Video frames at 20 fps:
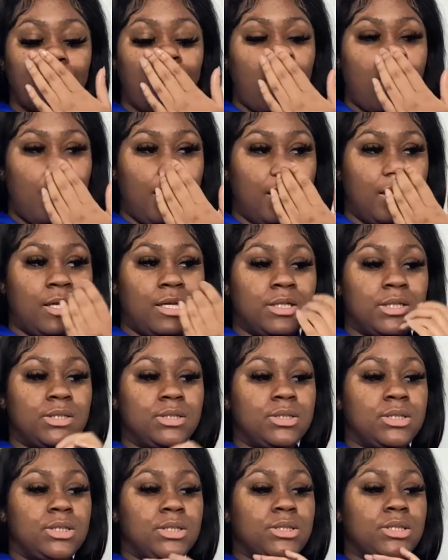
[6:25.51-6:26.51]

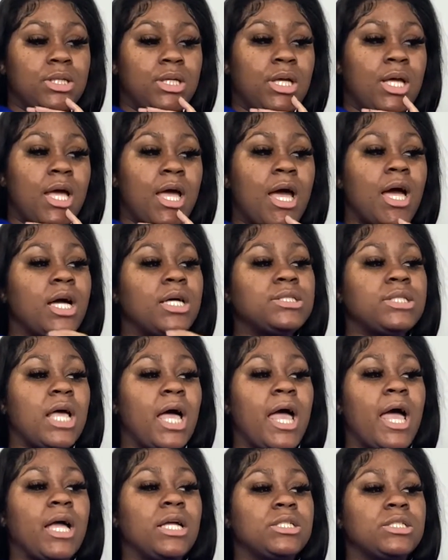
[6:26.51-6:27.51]
and has
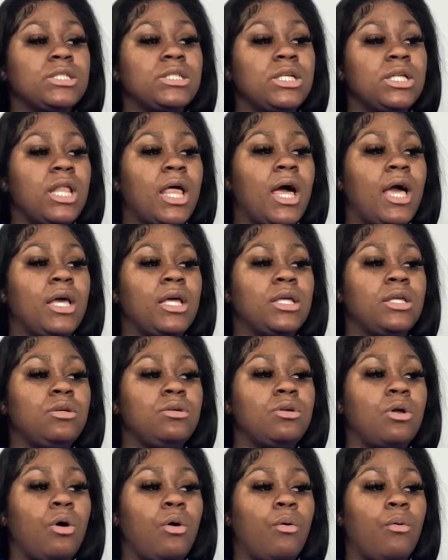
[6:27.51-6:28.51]
actually like, you
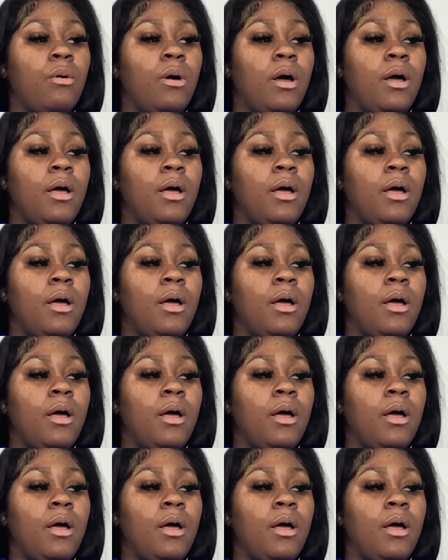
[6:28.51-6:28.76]
know,